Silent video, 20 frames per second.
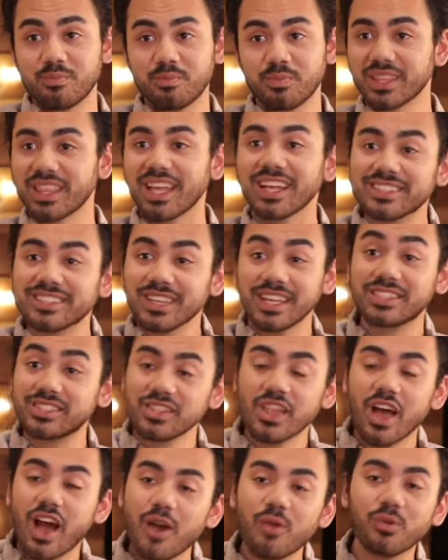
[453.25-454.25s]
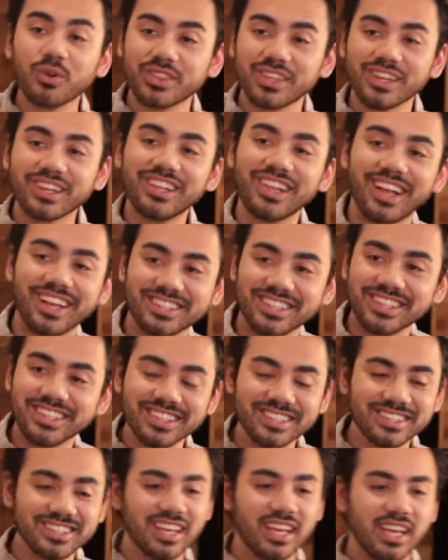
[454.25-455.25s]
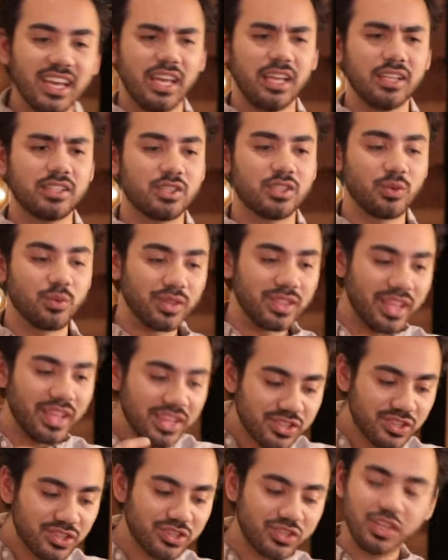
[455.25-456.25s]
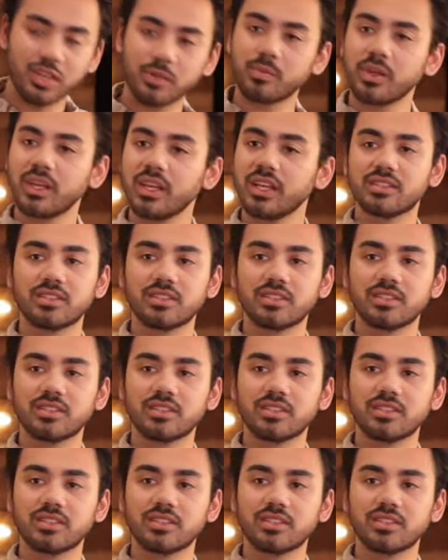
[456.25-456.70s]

But it's not what the class is. Right. It's the relationship, it's the